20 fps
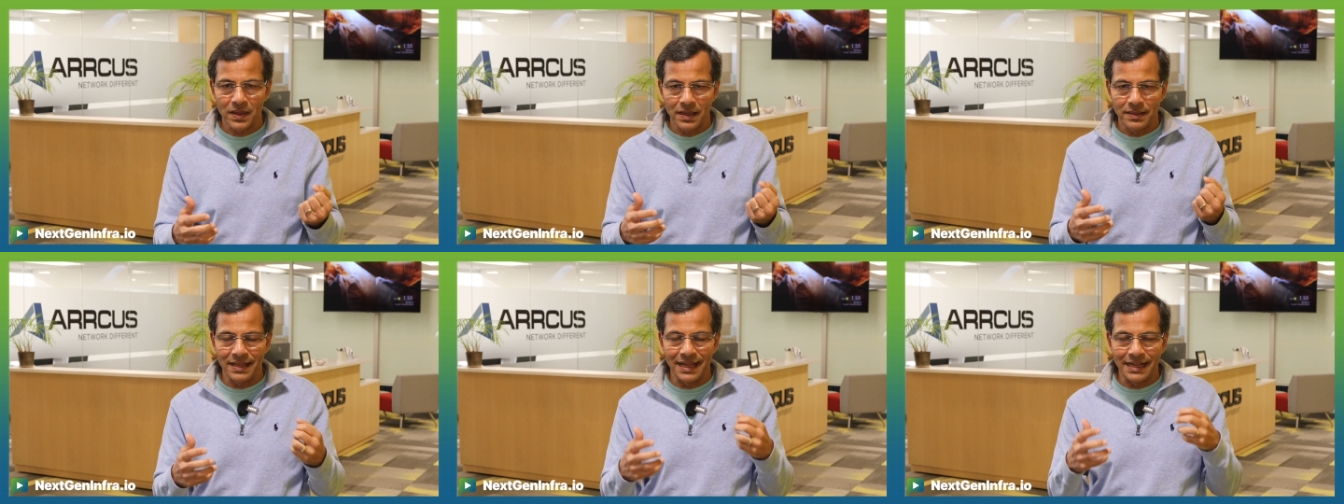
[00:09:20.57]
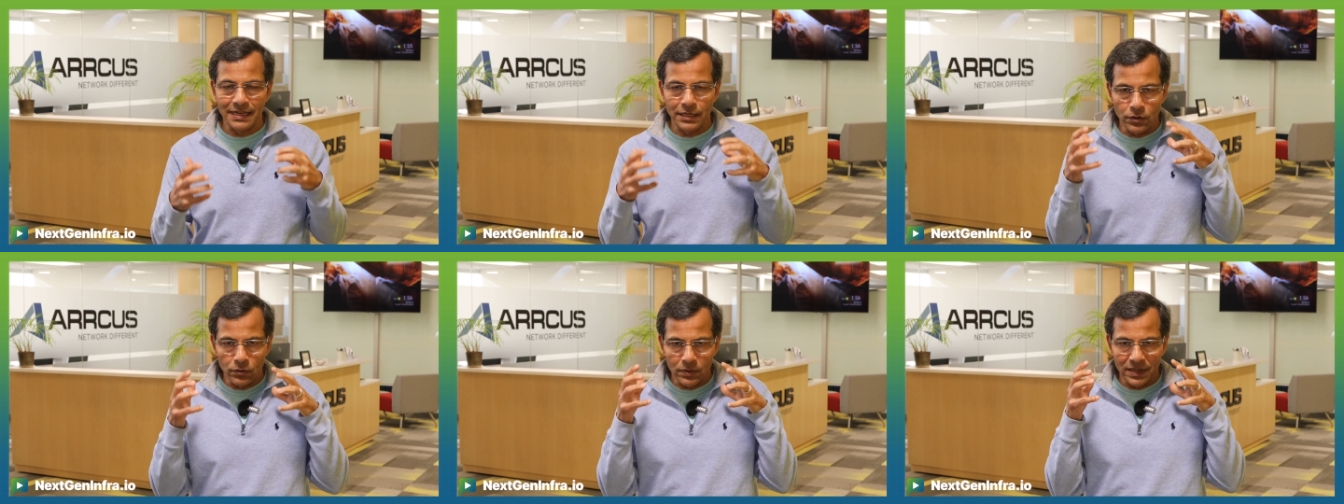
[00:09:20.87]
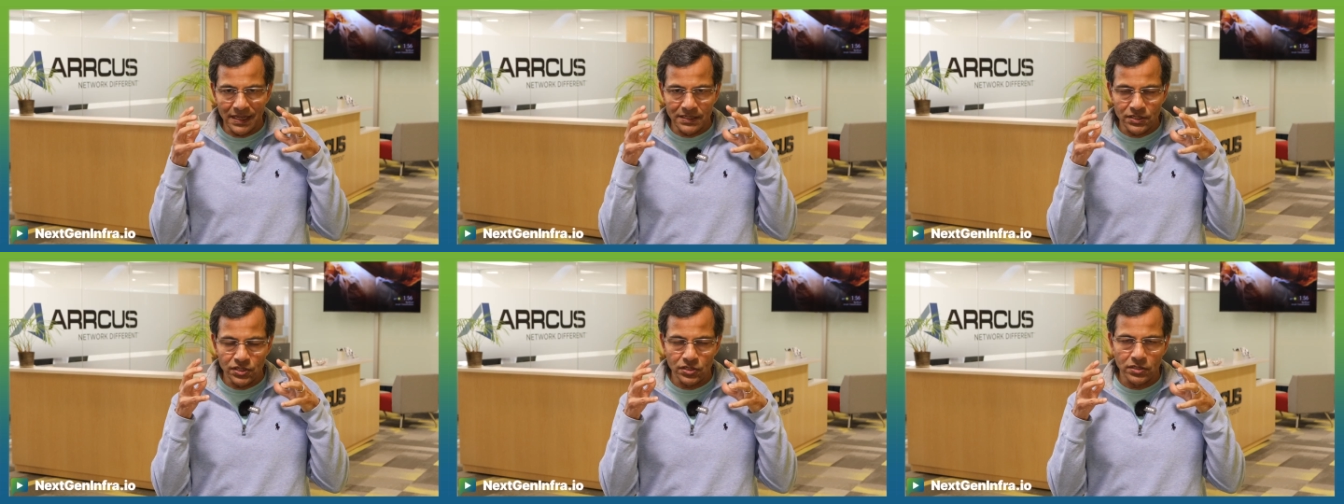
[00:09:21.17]
then you
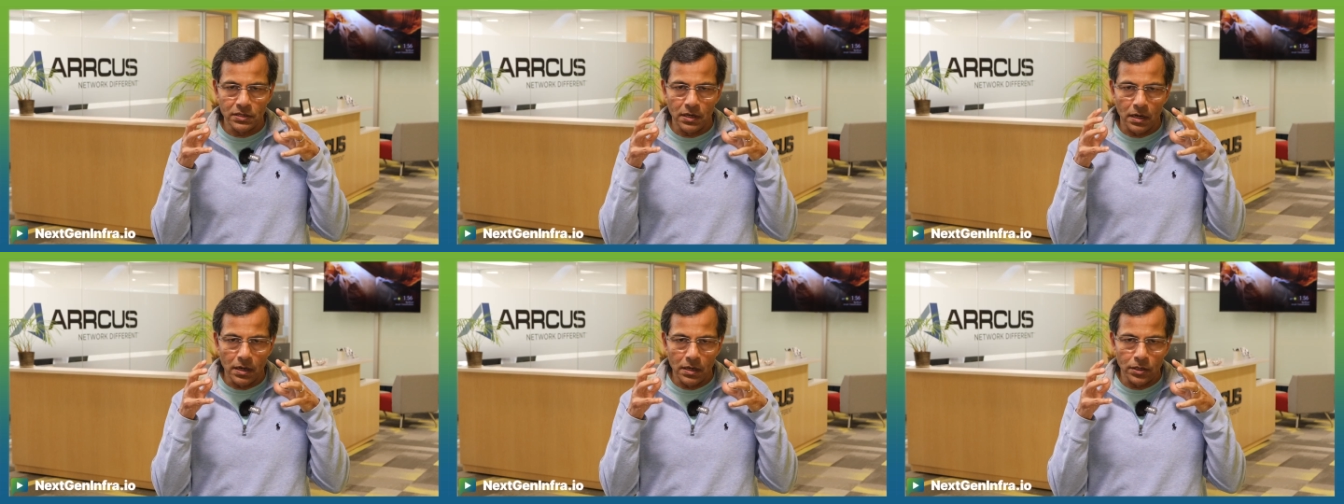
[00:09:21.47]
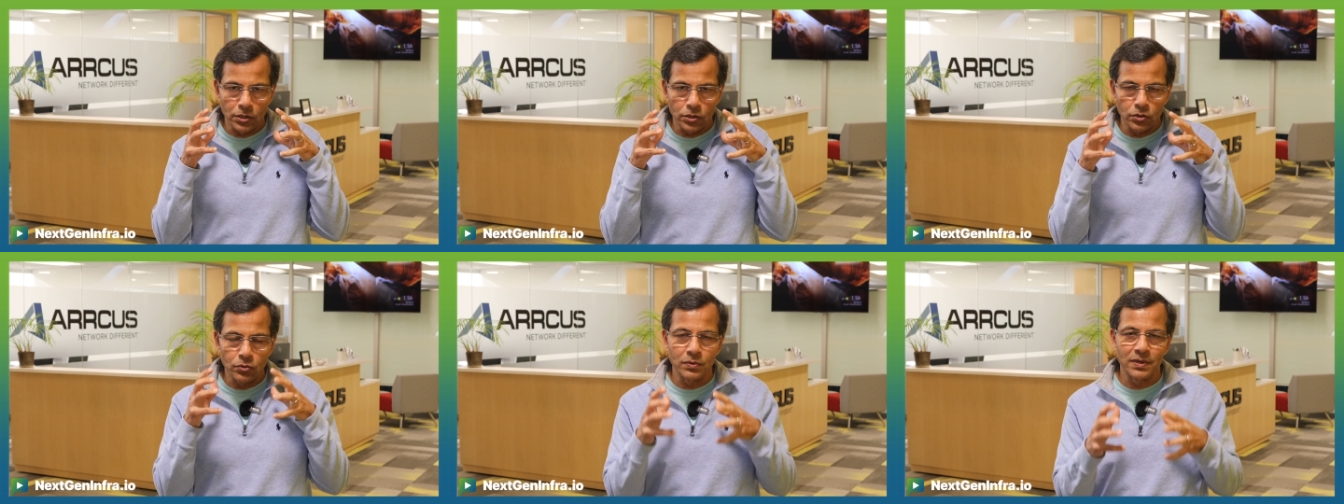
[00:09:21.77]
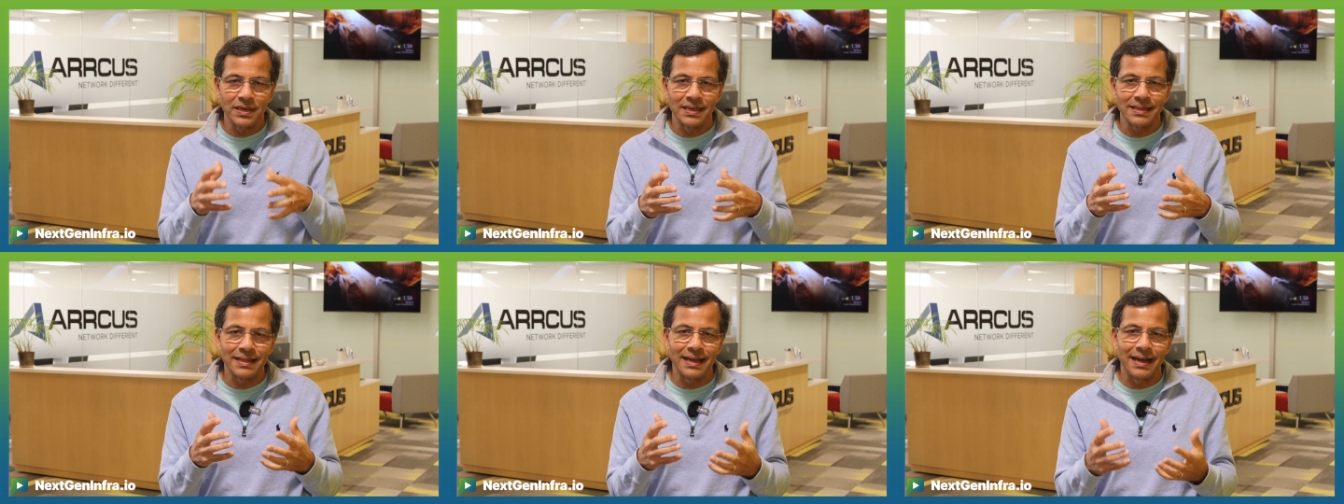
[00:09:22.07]
can start
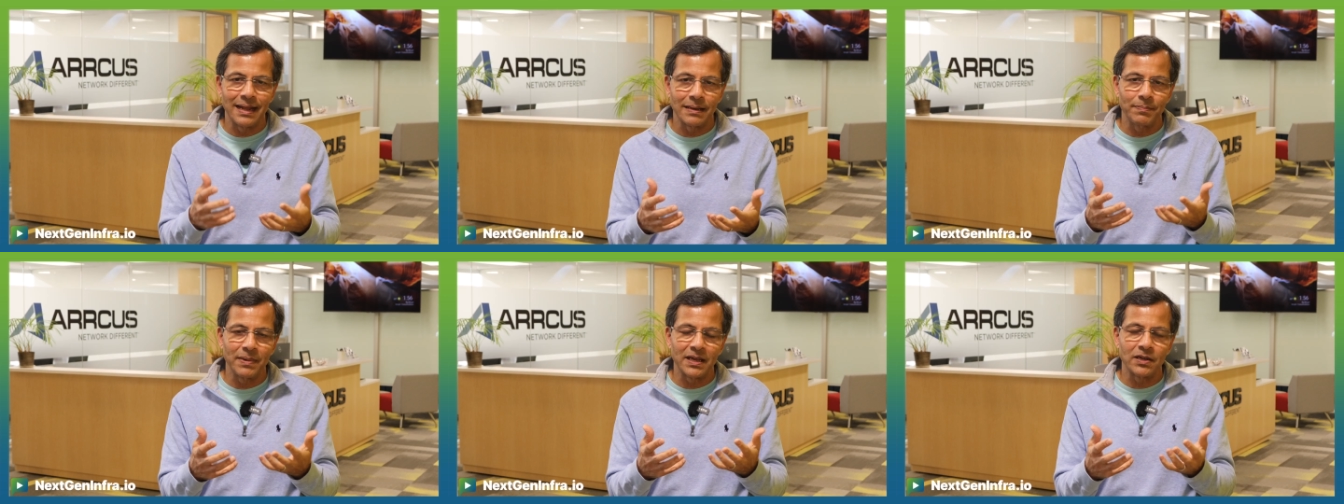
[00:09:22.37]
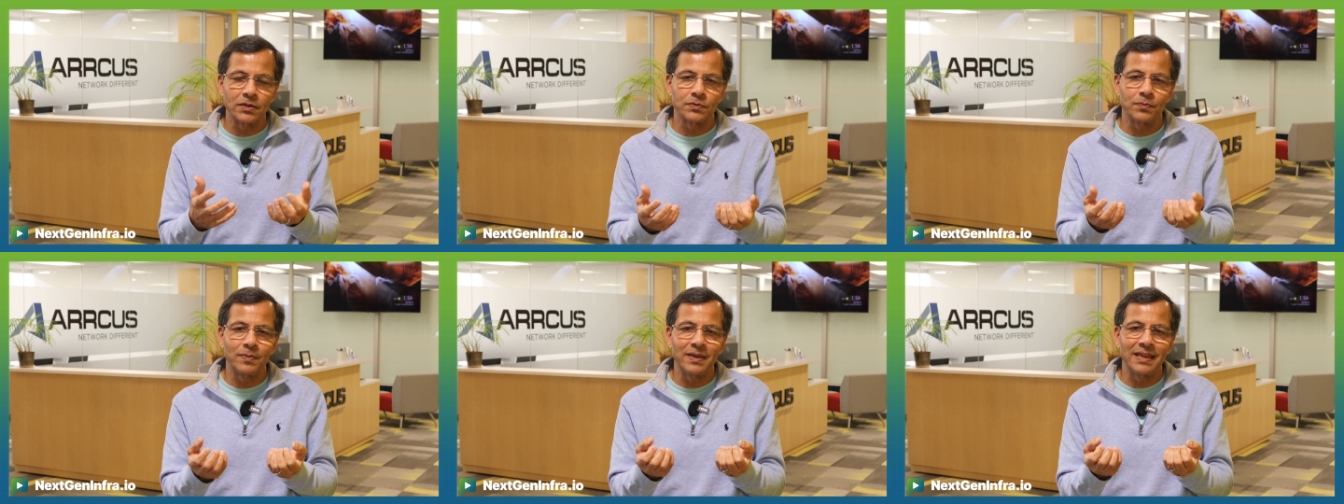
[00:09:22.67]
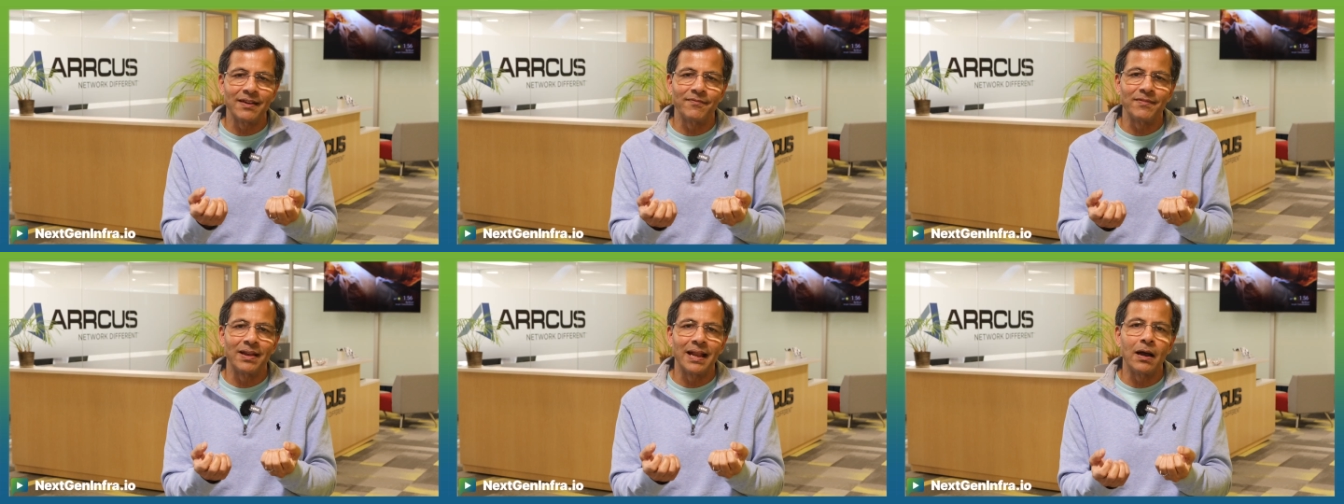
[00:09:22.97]
doing that because we
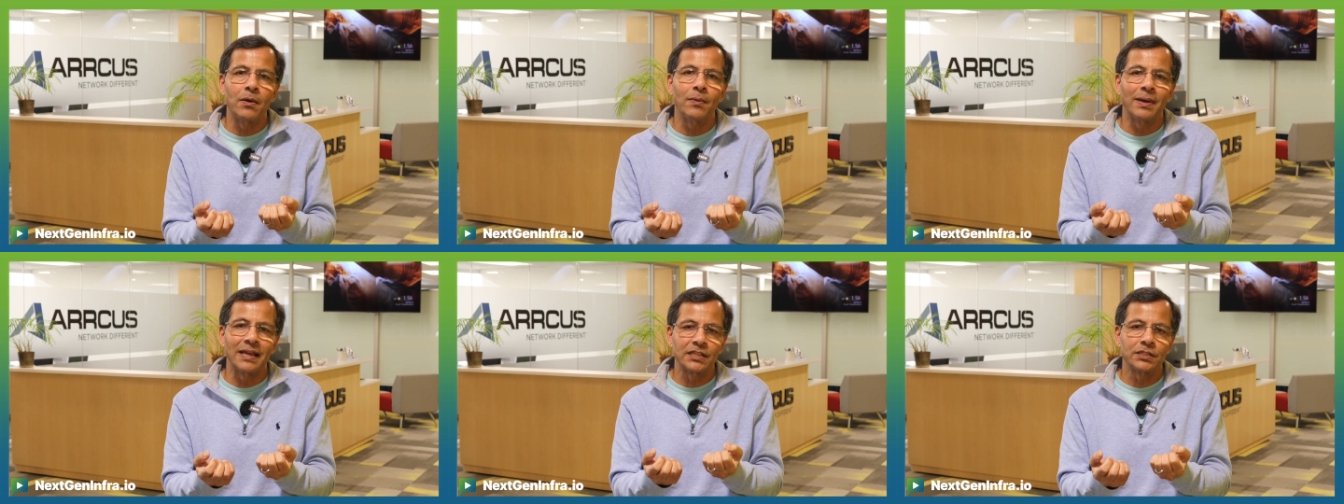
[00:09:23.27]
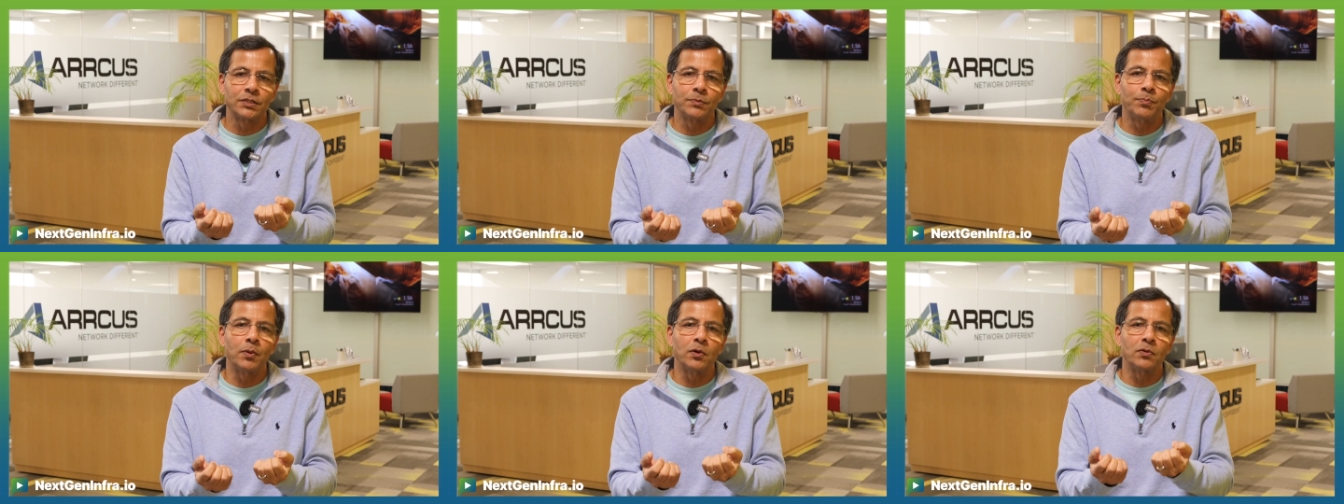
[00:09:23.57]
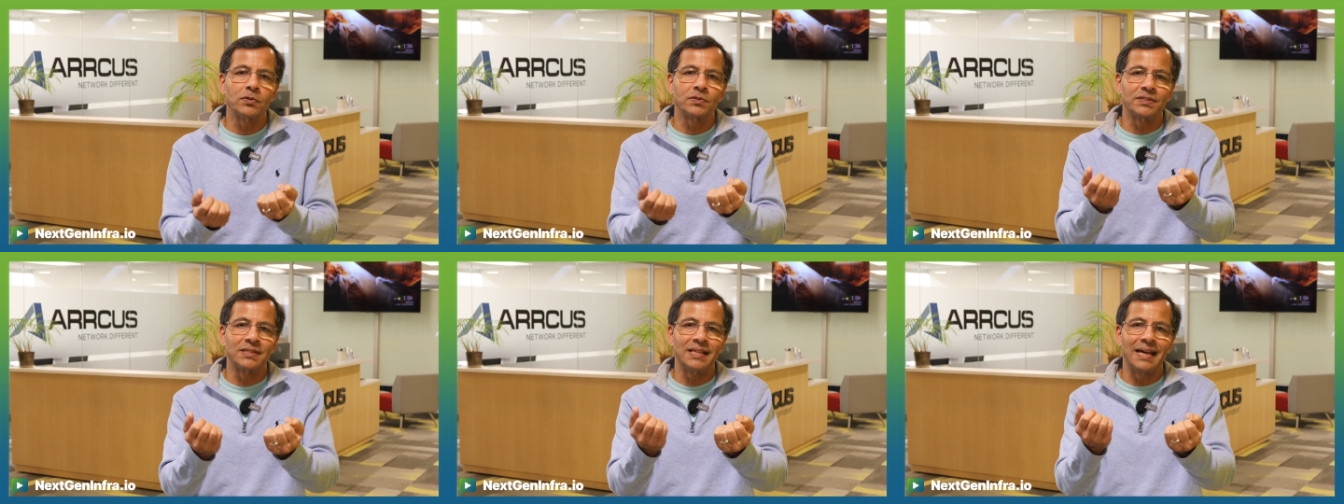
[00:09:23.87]
have now
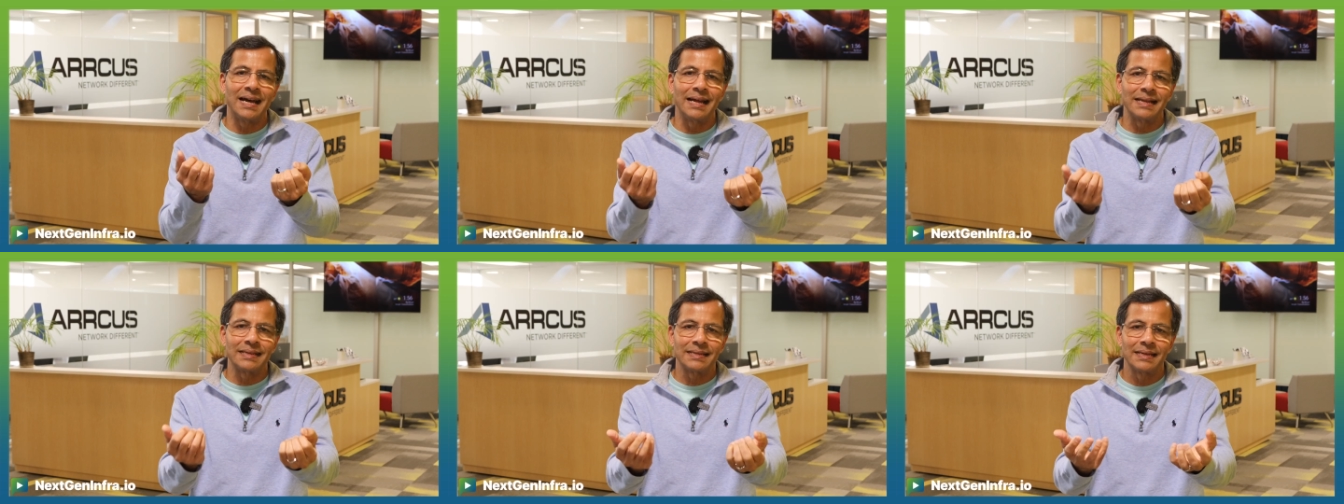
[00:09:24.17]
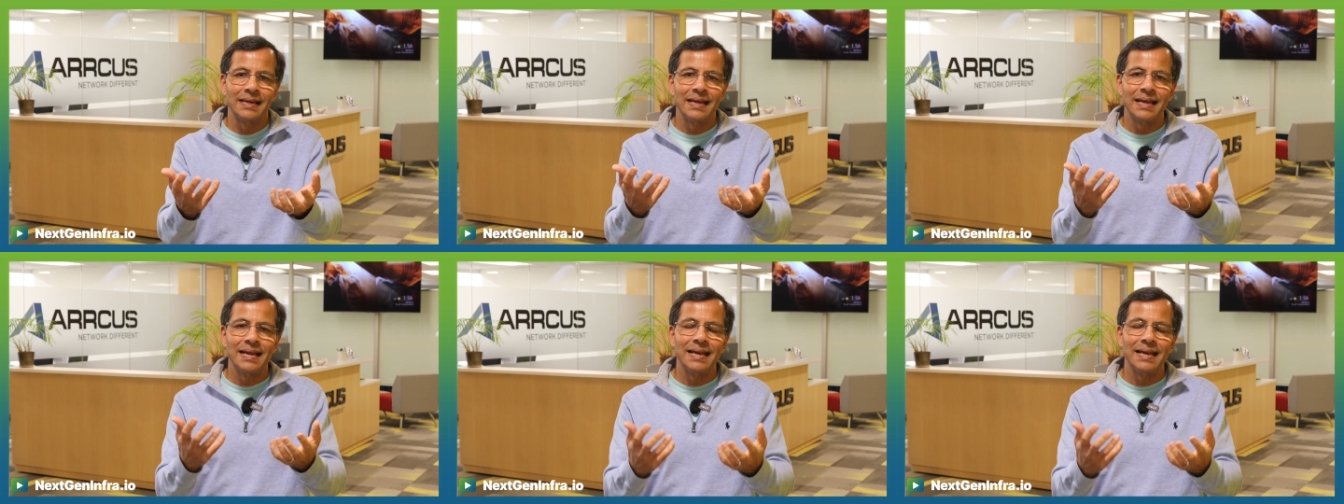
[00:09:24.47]
exposed that